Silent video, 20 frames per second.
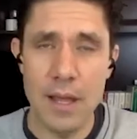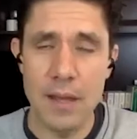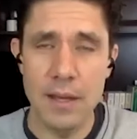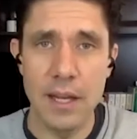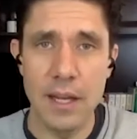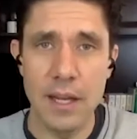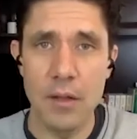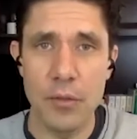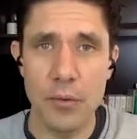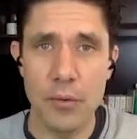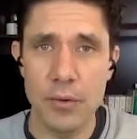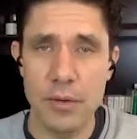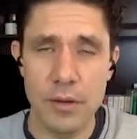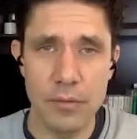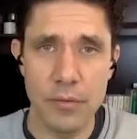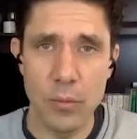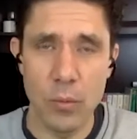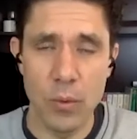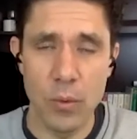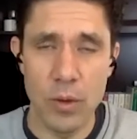and the other
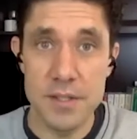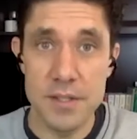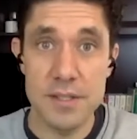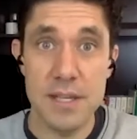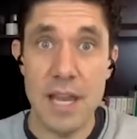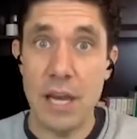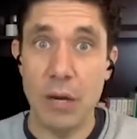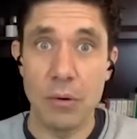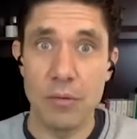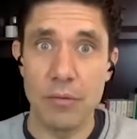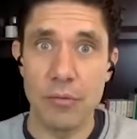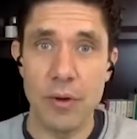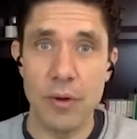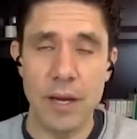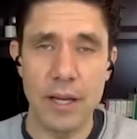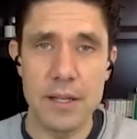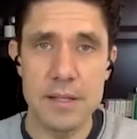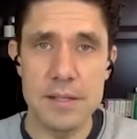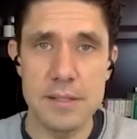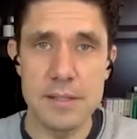different ones, sacred
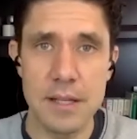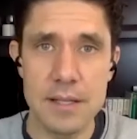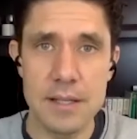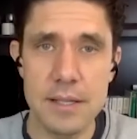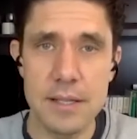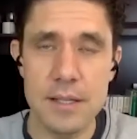frankincense.